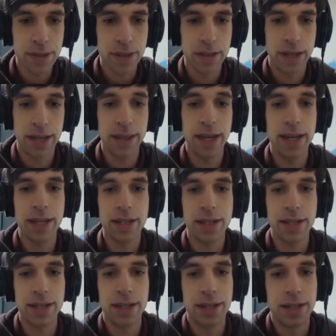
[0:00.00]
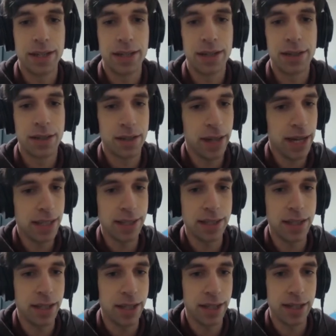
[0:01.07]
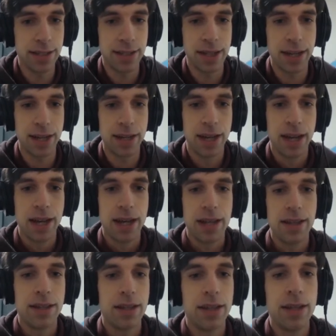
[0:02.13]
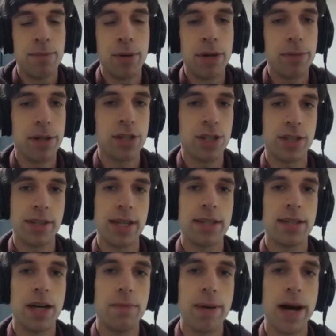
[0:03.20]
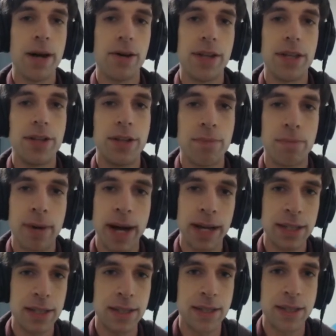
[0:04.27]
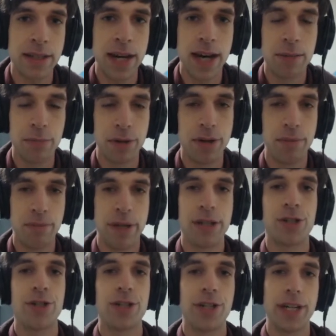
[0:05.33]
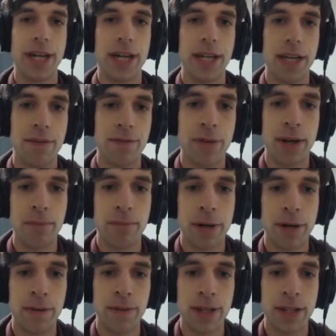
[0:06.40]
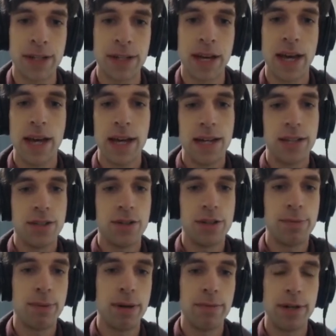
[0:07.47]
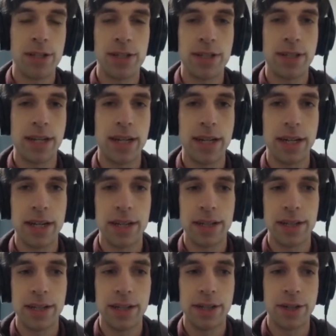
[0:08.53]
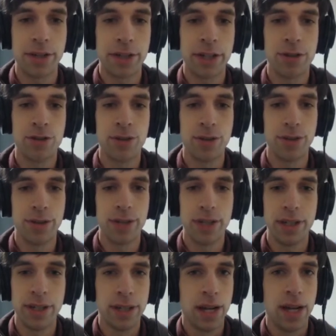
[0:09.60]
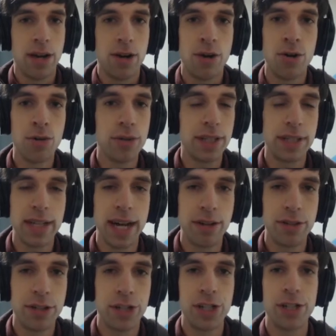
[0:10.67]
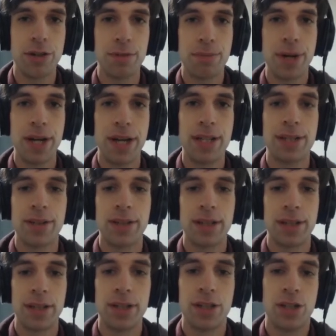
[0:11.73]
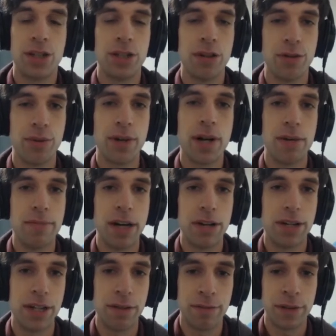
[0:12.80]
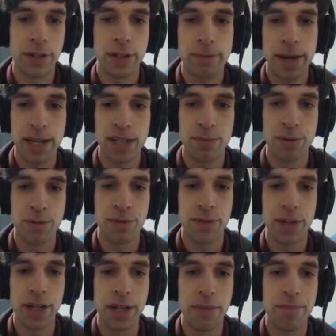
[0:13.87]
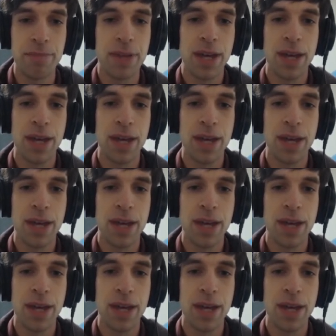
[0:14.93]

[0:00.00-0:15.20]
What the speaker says: then the last thing is that he pretty much just sets up how that you can practice this combo and make sure you're getting it frame perfect. So it's pretty much just getting another controller, holding down the shield button so that the shield will come out on the first possible frame.